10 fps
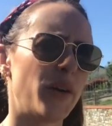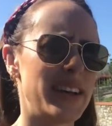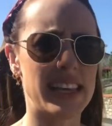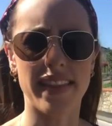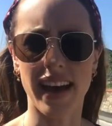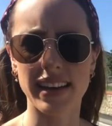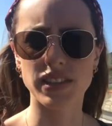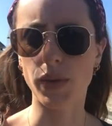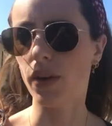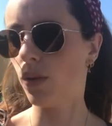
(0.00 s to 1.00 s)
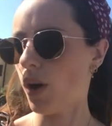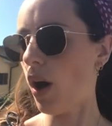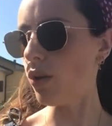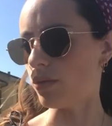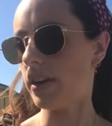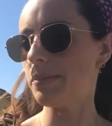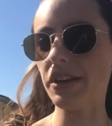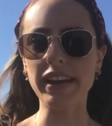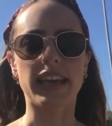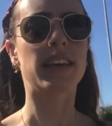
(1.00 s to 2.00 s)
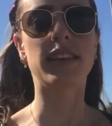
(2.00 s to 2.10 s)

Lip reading: I say that, it's 20. Oh, I'm sorry.